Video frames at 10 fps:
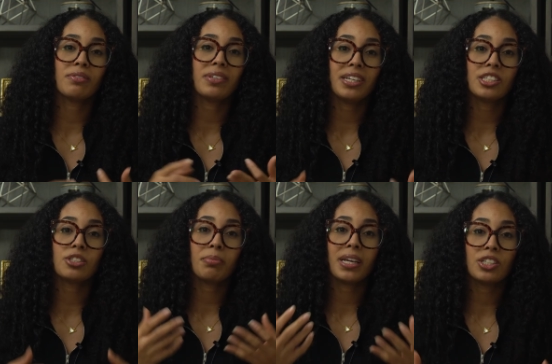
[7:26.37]
of
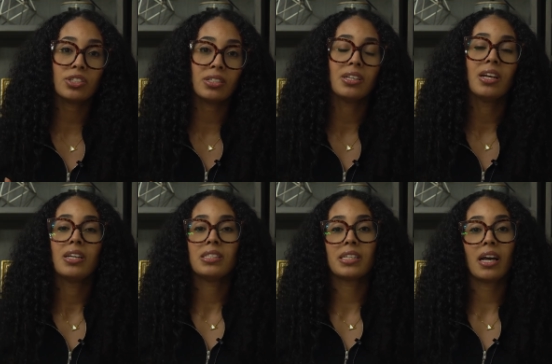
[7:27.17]
each patient
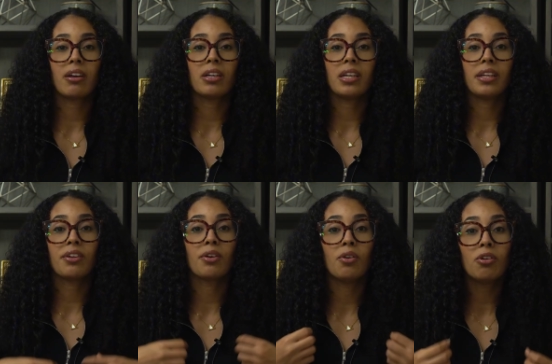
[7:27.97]
to calculate
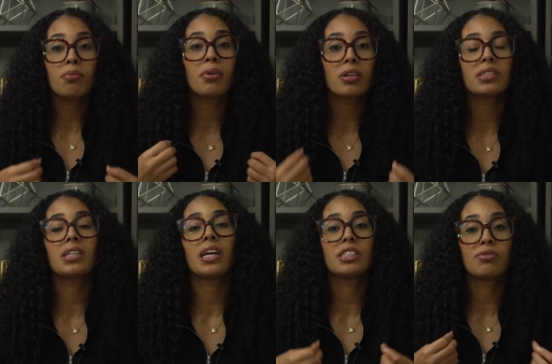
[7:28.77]
their own
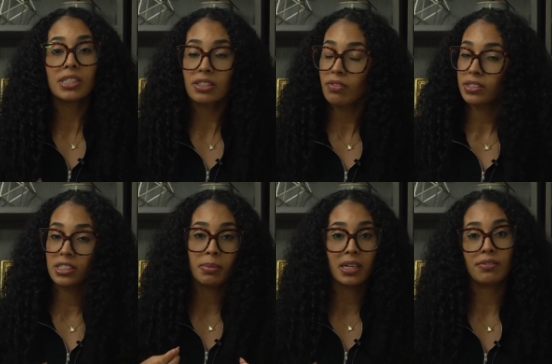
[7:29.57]
personalized risk
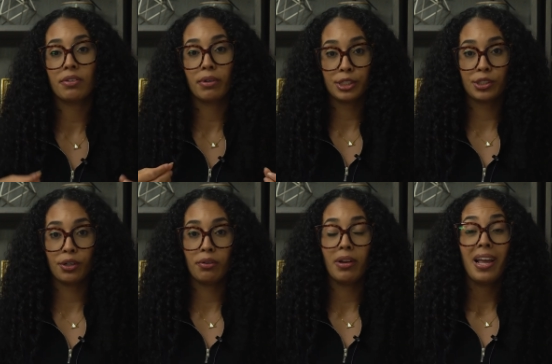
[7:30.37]
versus benefit
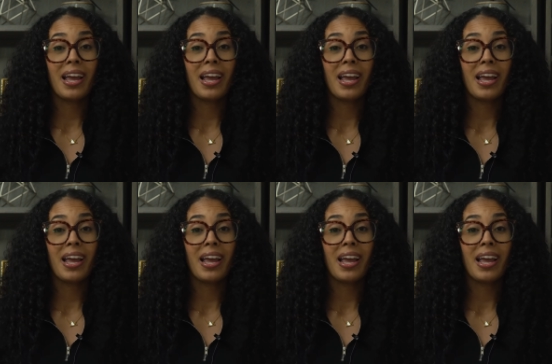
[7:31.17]
ratio.